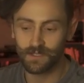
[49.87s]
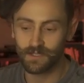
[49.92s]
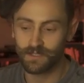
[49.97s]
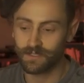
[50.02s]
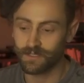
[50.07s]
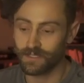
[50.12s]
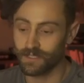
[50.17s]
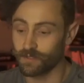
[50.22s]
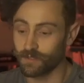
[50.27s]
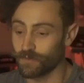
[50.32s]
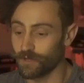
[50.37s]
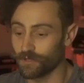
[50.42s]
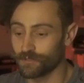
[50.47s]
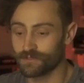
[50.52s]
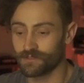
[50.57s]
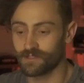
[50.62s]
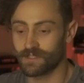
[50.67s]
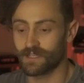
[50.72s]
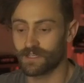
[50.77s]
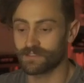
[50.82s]
In a post
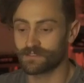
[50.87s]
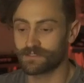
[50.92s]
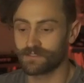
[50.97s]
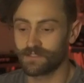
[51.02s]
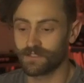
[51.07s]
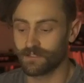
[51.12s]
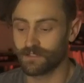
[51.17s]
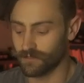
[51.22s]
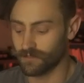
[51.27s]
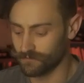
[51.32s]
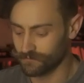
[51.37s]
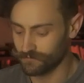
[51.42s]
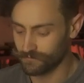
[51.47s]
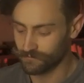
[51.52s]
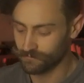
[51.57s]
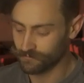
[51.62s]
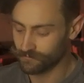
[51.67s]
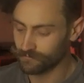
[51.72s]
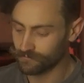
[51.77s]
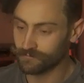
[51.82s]
last year,
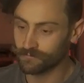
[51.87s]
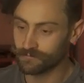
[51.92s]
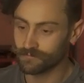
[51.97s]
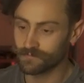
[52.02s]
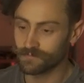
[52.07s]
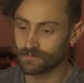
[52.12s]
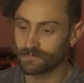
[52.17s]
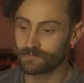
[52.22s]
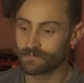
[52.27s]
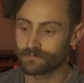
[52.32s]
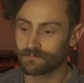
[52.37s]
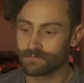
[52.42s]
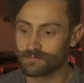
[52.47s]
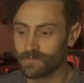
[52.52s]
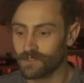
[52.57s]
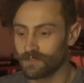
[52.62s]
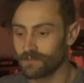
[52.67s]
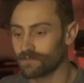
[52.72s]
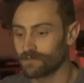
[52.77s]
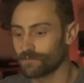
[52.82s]

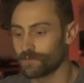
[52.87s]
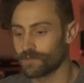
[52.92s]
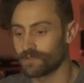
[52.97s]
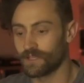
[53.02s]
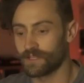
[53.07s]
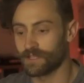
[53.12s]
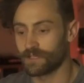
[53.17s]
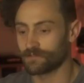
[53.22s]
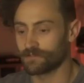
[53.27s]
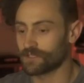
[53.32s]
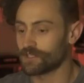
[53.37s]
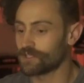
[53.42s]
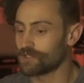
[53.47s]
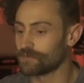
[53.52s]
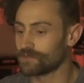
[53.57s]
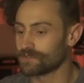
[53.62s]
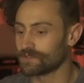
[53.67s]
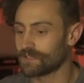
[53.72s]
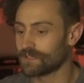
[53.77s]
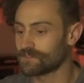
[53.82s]
we laid out the
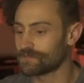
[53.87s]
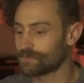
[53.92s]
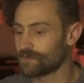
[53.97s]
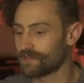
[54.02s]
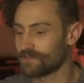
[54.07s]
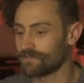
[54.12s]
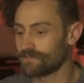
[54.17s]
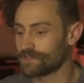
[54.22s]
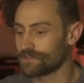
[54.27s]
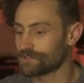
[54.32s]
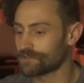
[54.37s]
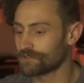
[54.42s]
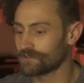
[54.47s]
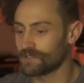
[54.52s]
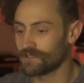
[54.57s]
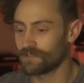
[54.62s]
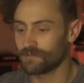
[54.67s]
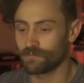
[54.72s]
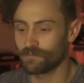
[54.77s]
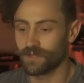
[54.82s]
human lifespan
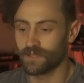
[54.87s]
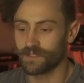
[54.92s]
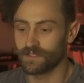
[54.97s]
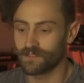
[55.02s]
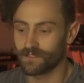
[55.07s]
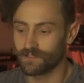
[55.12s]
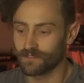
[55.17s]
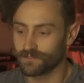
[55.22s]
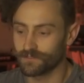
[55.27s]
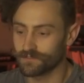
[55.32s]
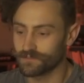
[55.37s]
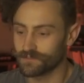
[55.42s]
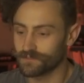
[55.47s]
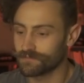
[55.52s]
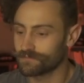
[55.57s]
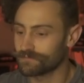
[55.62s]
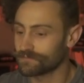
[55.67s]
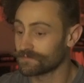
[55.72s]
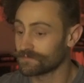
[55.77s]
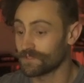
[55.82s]
visually by years.
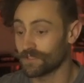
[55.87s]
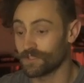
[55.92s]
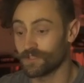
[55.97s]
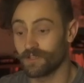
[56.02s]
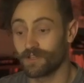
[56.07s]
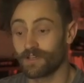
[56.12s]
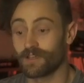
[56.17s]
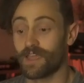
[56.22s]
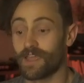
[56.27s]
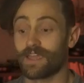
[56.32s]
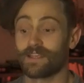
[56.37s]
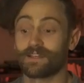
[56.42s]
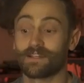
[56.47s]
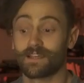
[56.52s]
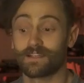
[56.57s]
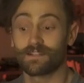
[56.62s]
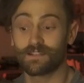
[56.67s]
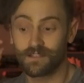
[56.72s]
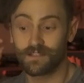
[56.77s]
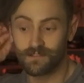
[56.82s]
A
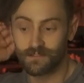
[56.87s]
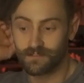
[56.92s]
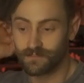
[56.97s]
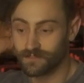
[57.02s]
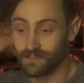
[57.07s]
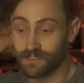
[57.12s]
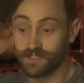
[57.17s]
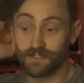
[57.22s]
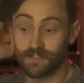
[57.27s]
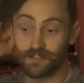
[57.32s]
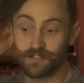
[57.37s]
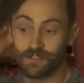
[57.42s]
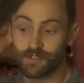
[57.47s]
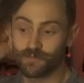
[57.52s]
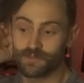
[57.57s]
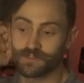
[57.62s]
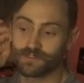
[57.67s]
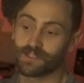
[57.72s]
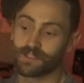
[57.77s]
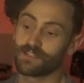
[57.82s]
90-year
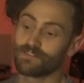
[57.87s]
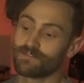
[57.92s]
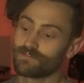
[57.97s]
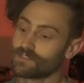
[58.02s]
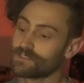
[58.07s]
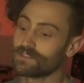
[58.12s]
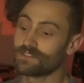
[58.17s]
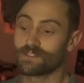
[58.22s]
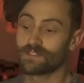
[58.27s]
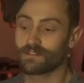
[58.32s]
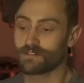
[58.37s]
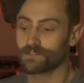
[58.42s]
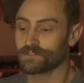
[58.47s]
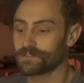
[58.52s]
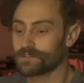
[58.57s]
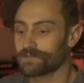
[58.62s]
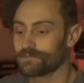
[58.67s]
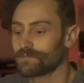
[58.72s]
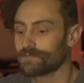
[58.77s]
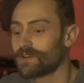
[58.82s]
human life in
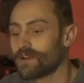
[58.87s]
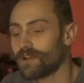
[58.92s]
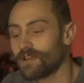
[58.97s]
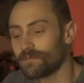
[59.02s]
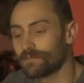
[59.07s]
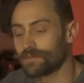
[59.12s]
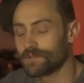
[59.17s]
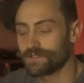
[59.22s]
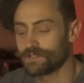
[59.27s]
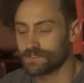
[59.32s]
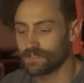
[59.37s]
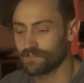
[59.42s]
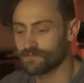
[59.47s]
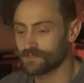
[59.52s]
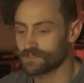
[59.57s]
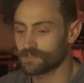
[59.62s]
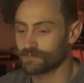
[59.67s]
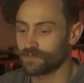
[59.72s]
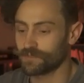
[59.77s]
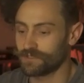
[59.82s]
years. All right, pretty
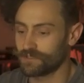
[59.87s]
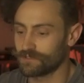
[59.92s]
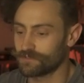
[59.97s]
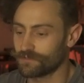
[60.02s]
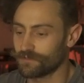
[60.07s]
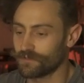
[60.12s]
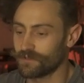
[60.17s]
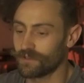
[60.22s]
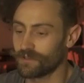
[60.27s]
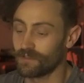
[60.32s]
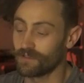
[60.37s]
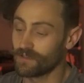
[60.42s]
self-explanatory.